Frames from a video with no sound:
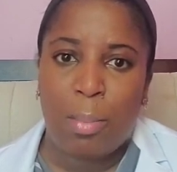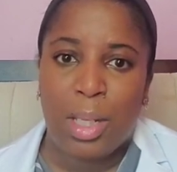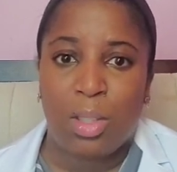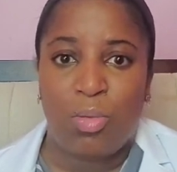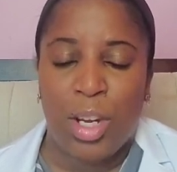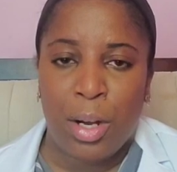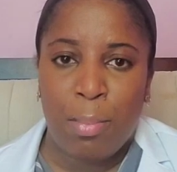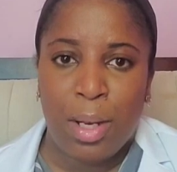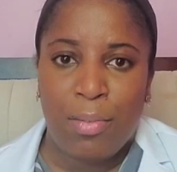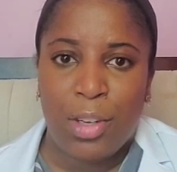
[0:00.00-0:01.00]
is very
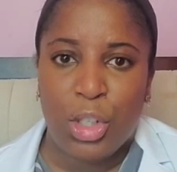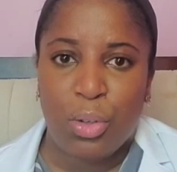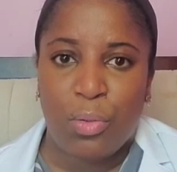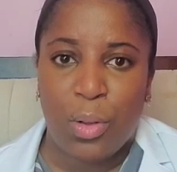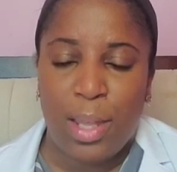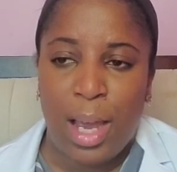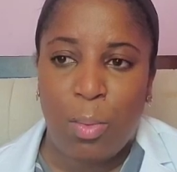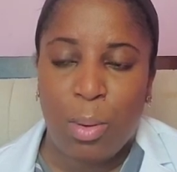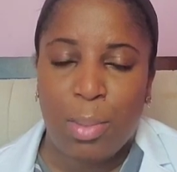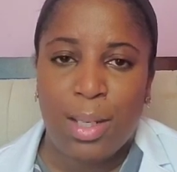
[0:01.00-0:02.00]
beneficial for that
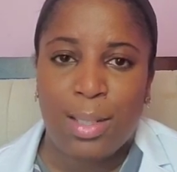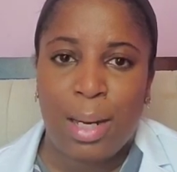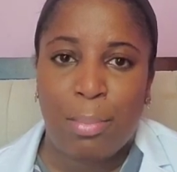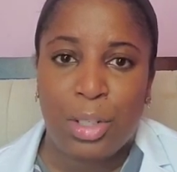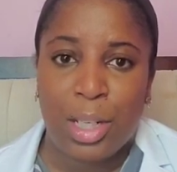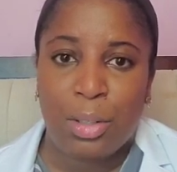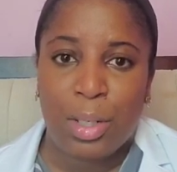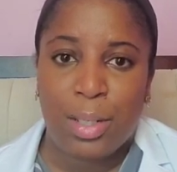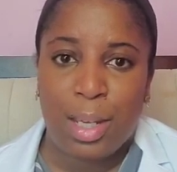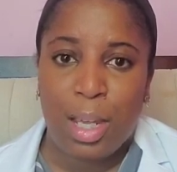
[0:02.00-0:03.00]
one, because that predictor
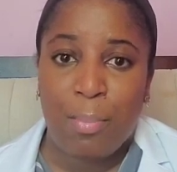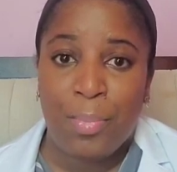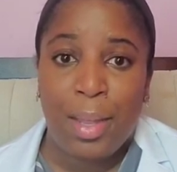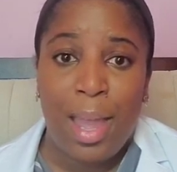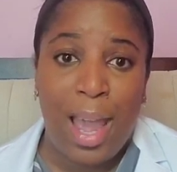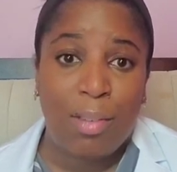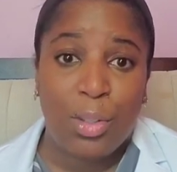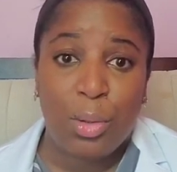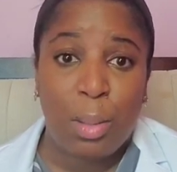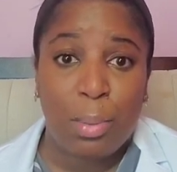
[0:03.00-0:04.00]
exam, after
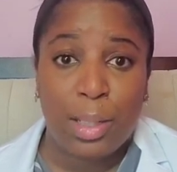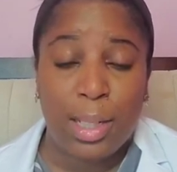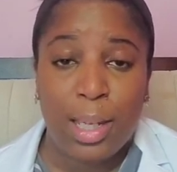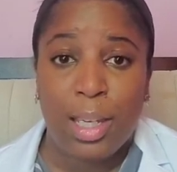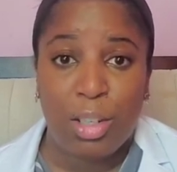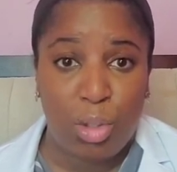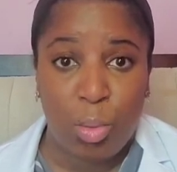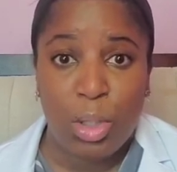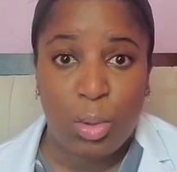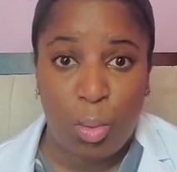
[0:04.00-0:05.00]
you complete it, it gives you
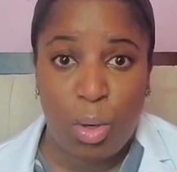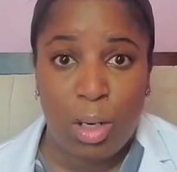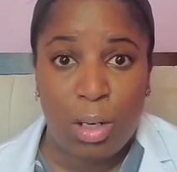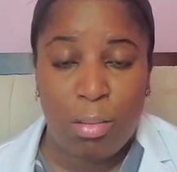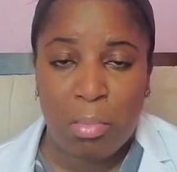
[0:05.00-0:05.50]
a score.